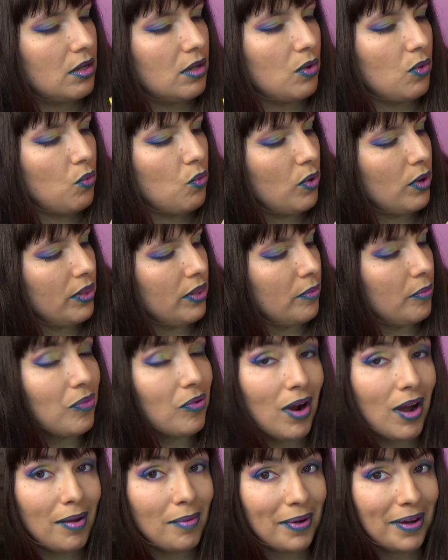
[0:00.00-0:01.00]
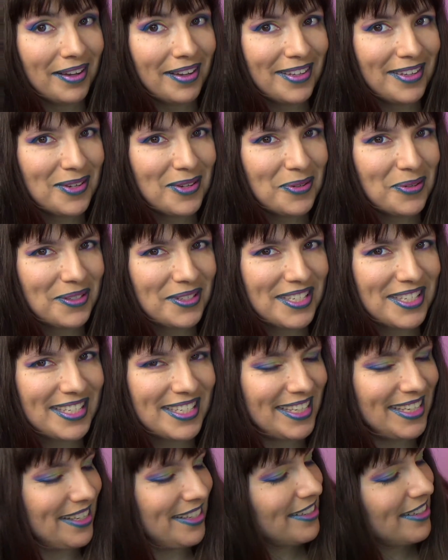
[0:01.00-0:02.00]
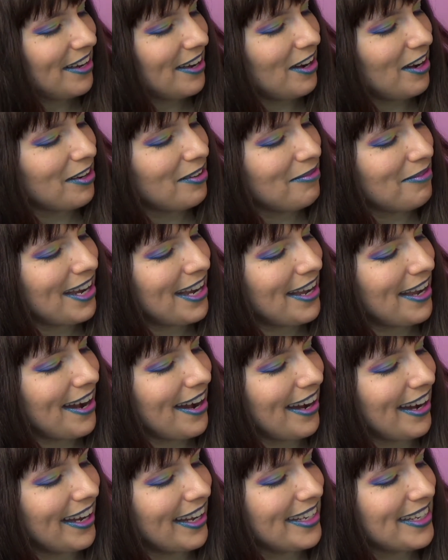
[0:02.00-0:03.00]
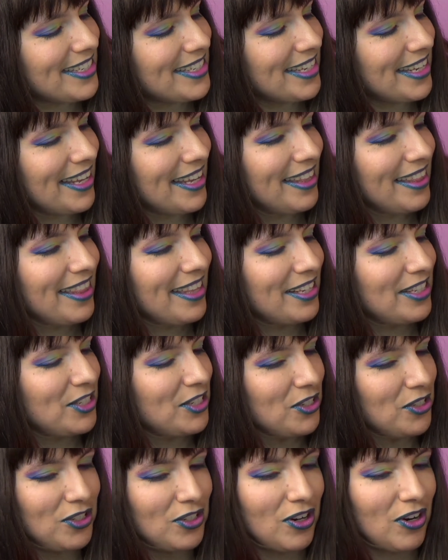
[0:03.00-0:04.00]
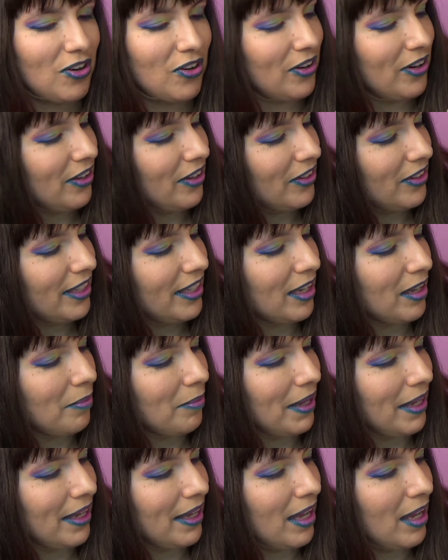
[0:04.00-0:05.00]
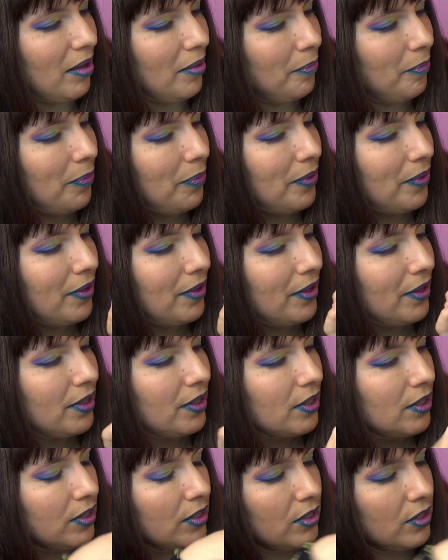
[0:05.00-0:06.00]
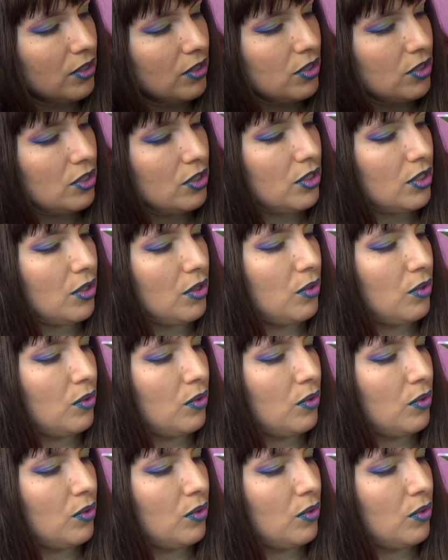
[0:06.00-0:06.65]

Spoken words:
with a primer you will see it on my eyes in the tutorial coming up. So